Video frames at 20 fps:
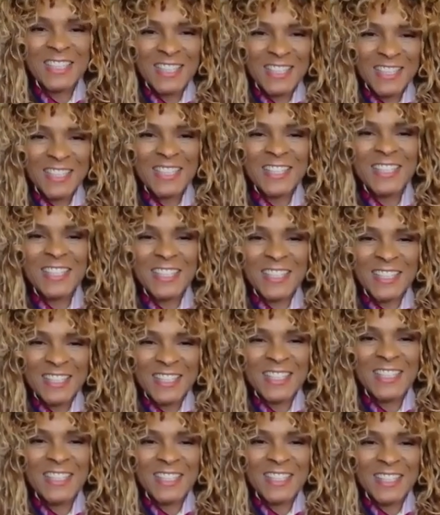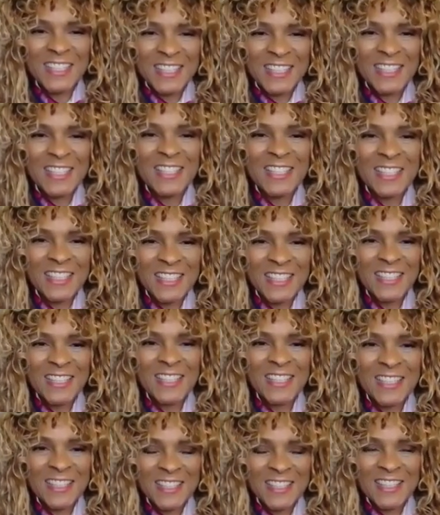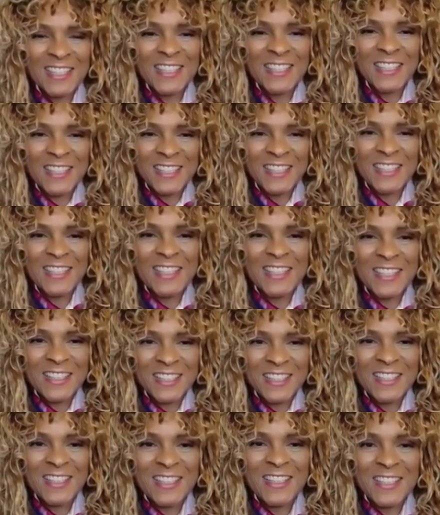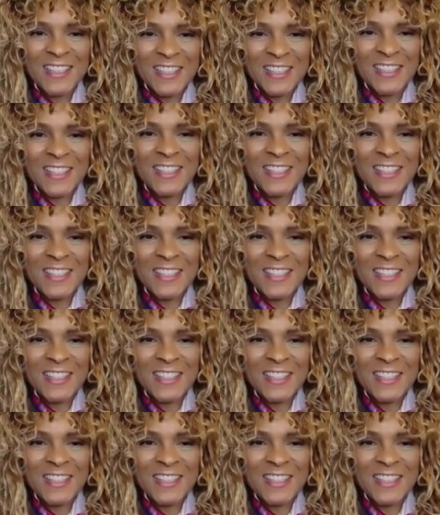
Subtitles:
(not speaking)